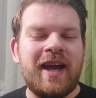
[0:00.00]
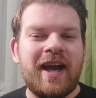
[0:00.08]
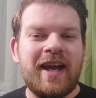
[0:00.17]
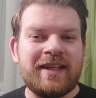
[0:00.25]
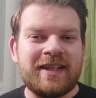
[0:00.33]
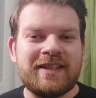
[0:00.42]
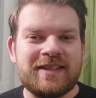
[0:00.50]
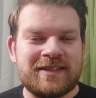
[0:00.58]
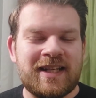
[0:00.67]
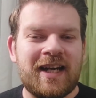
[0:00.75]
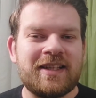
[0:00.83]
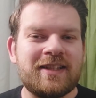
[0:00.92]
and they
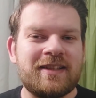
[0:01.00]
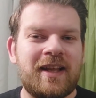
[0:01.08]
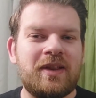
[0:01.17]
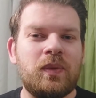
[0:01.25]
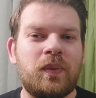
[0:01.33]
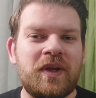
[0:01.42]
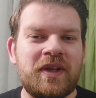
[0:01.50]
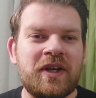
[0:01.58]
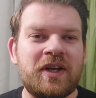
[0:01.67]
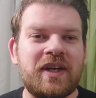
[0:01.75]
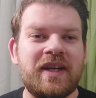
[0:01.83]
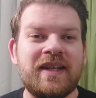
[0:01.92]
decided that the
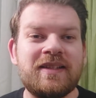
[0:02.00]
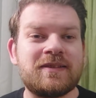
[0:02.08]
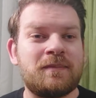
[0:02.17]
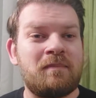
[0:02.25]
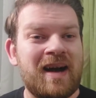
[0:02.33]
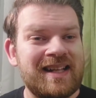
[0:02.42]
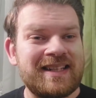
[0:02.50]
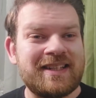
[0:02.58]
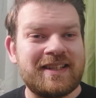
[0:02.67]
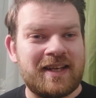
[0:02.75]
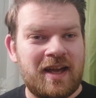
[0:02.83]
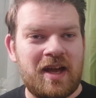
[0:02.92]
winner is
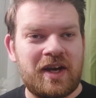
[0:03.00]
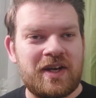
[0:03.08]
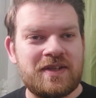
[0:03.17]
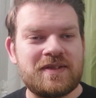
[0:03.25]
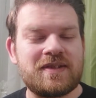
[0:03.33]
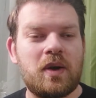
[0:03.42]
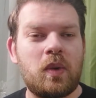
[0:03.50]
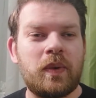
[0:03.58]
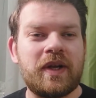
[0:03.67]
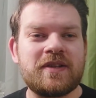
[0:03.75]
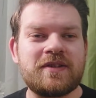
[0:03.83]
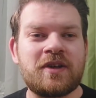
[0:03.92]
Malik Harris
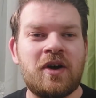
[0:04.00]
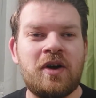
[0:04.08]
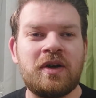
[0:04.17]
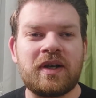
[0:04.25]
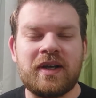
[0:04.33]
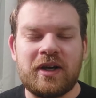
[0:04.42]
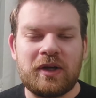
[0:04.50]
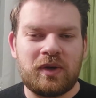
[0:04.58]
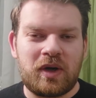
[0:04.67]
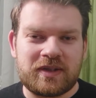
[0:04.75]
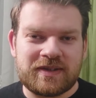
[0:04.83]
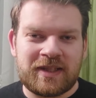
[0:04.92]
with the song
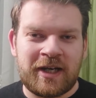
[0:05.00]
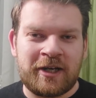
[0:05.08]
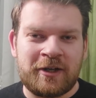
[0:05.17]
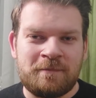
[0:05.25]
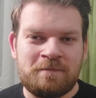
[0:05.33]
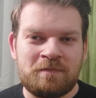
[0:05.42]
Rockstar.